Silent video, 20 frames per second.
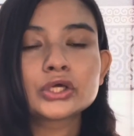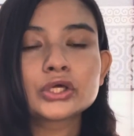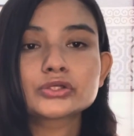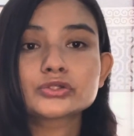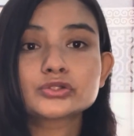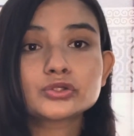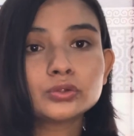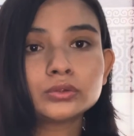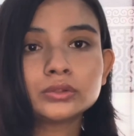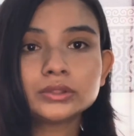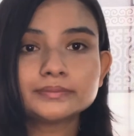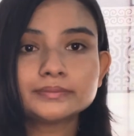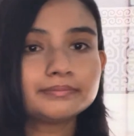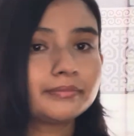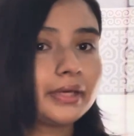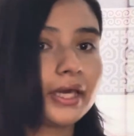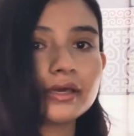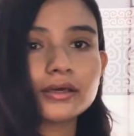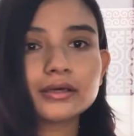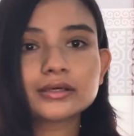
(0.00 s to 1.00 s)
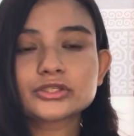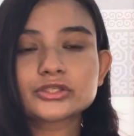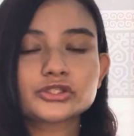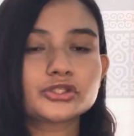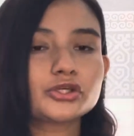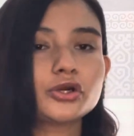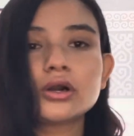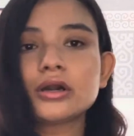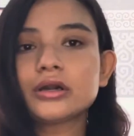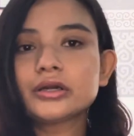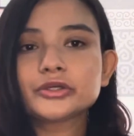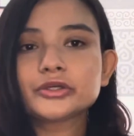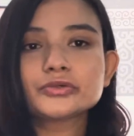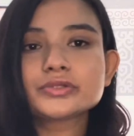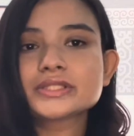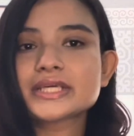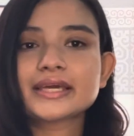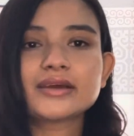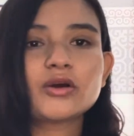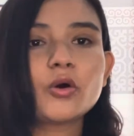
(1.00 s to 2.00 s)
so make sure you
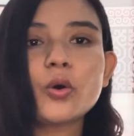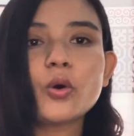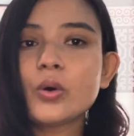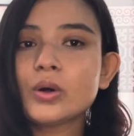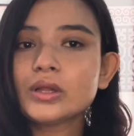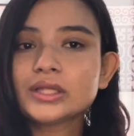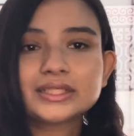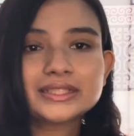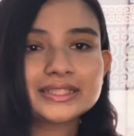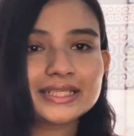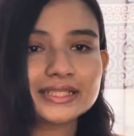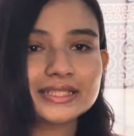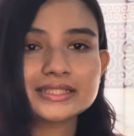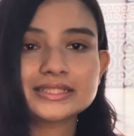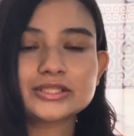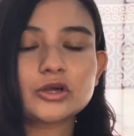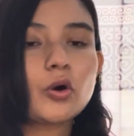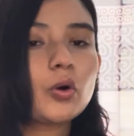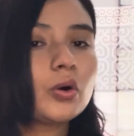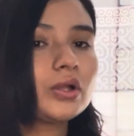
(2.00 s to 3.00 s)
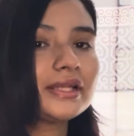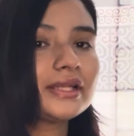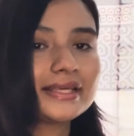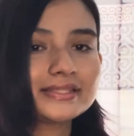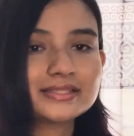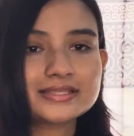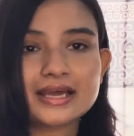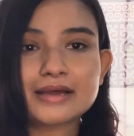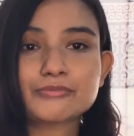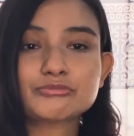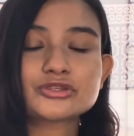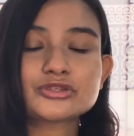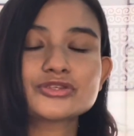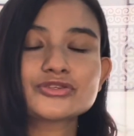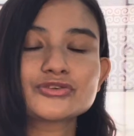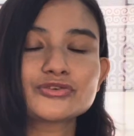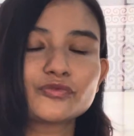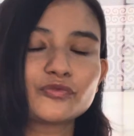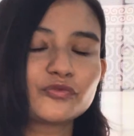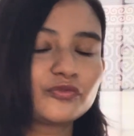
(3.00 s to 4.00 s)
take all the tests all the exams
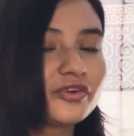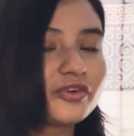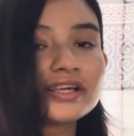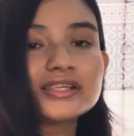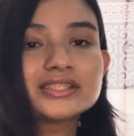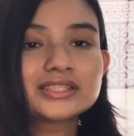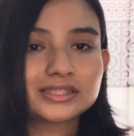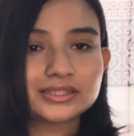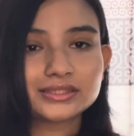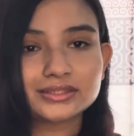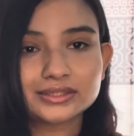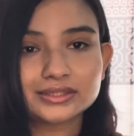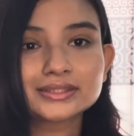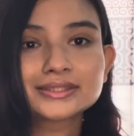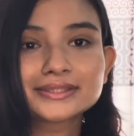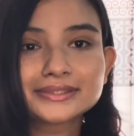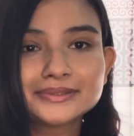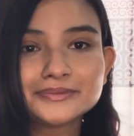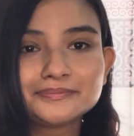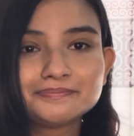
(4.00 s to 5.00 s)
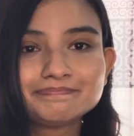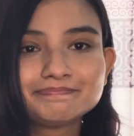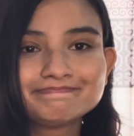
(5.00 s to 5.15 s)
very seriously